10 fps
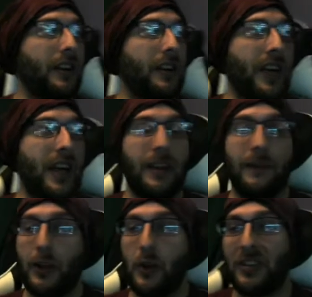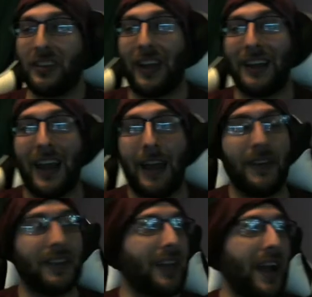Again, if you're using light and heavy
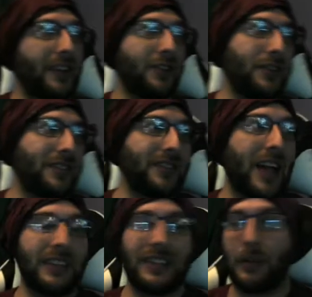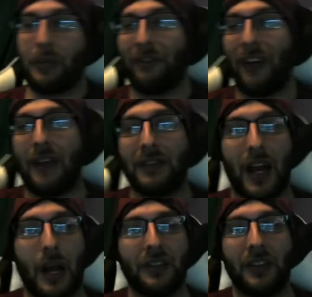attacks, you can stack this up to 5
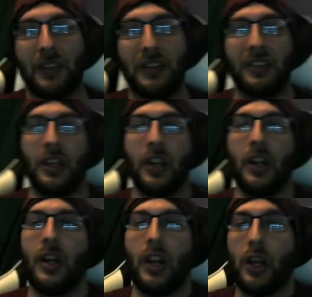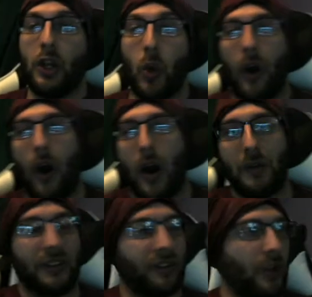times, increasing your
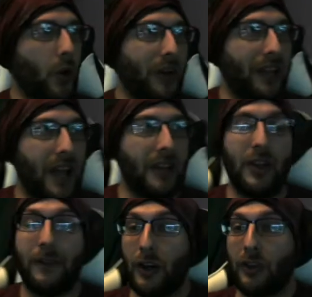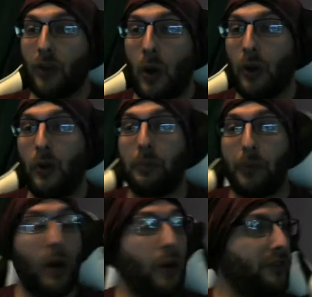armor. So again, if you're soloing,
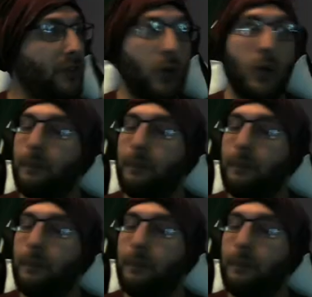bros, dude,